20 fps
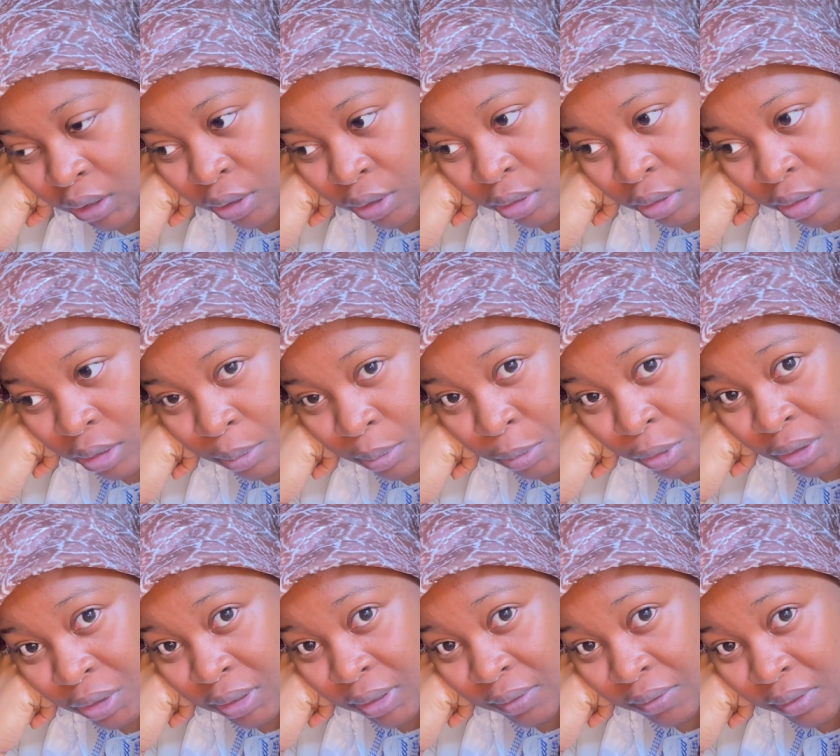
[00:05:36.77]
nothing
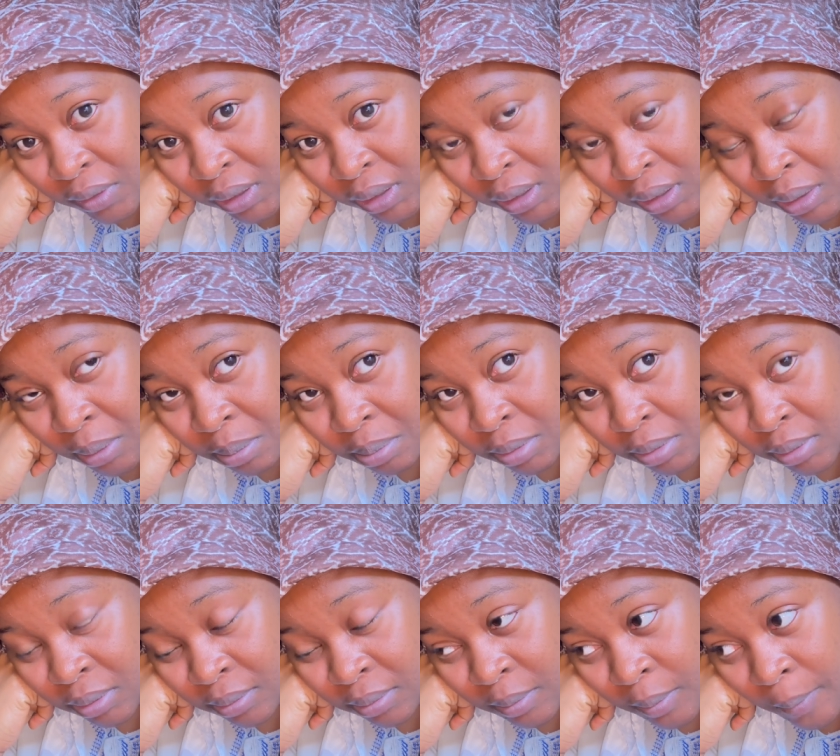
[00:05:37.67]
much have really
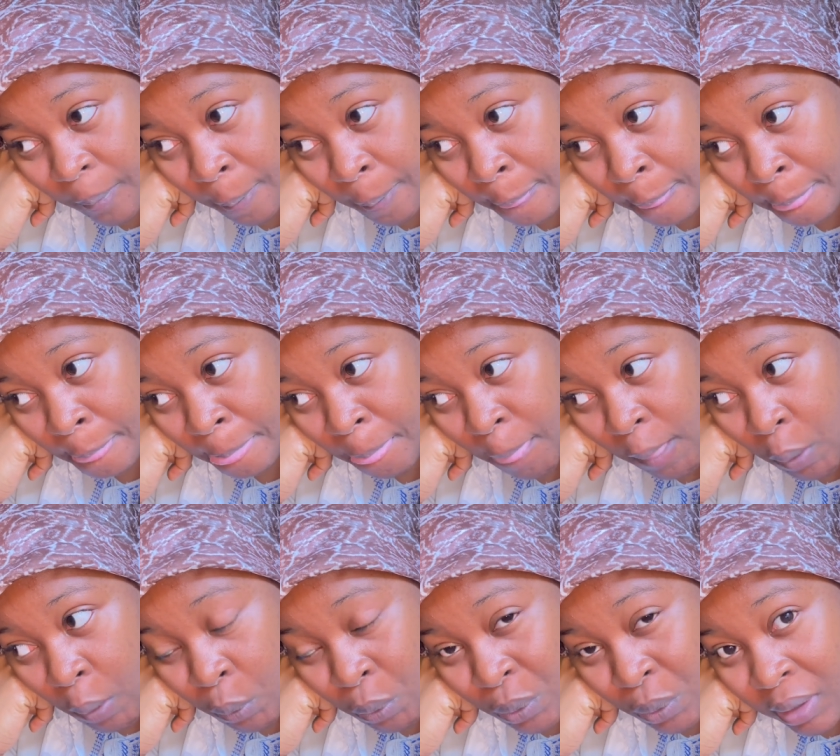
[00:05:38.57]
happened
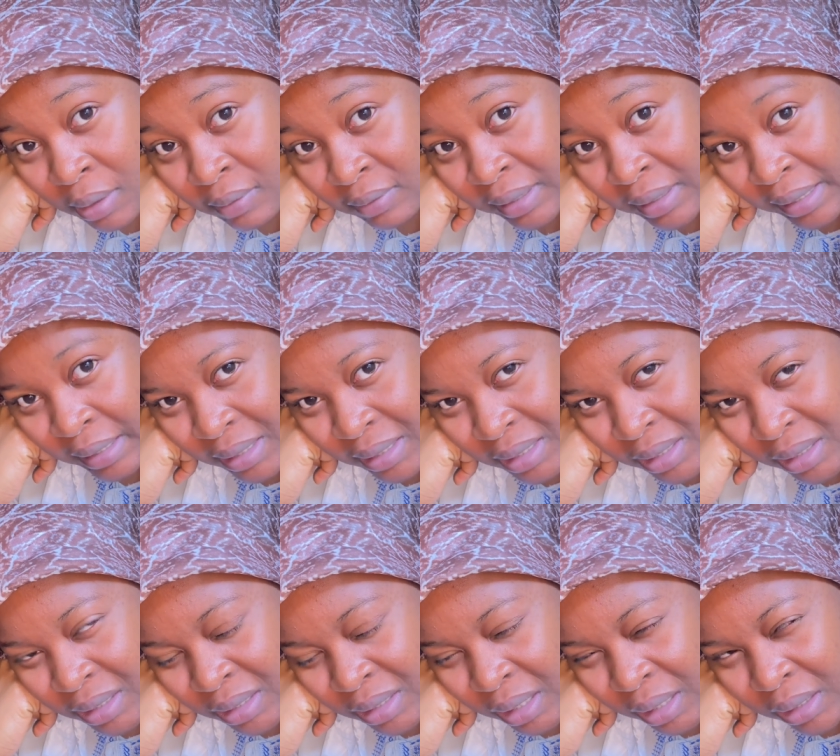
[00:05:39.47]
we don't have lights
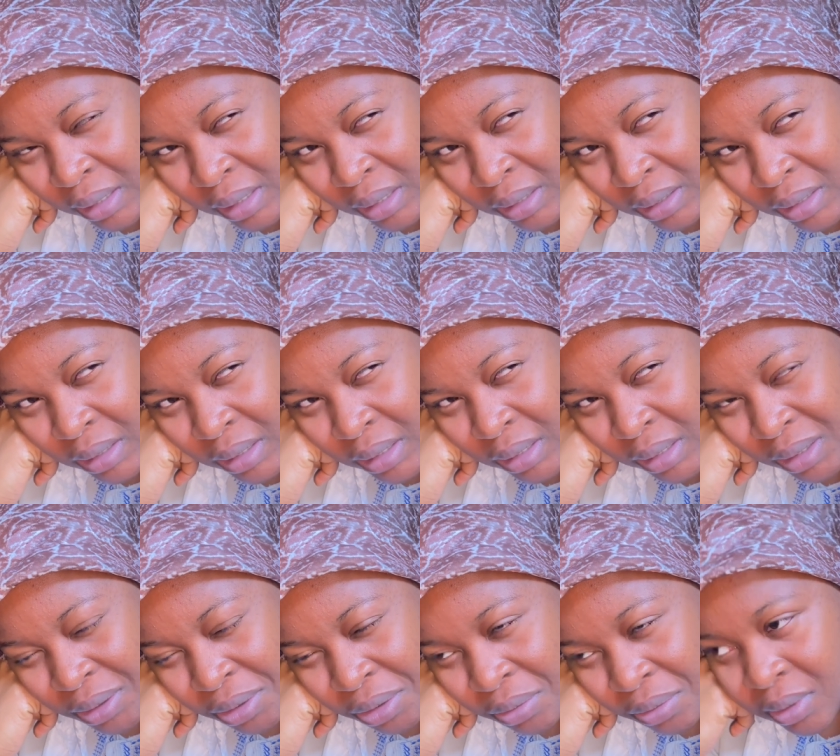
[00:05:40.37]
i think this is
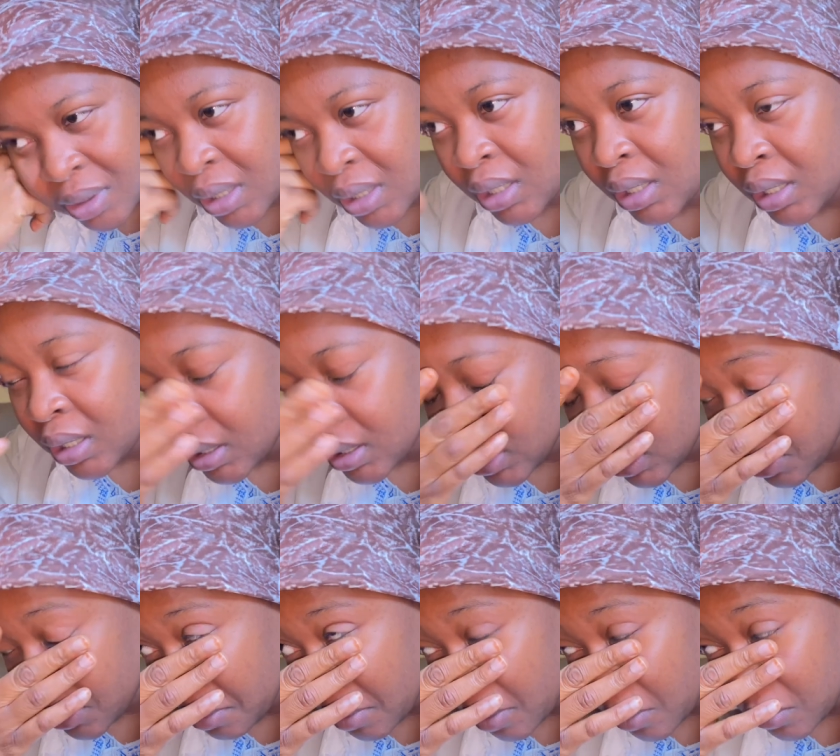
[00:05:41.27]
a new thing
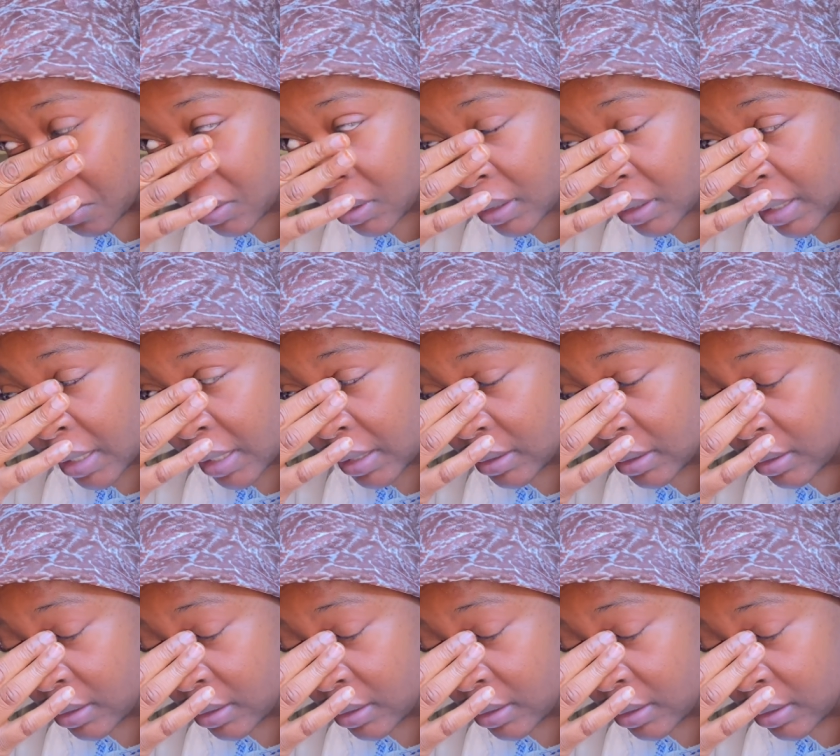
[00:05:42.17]
NEPA will take light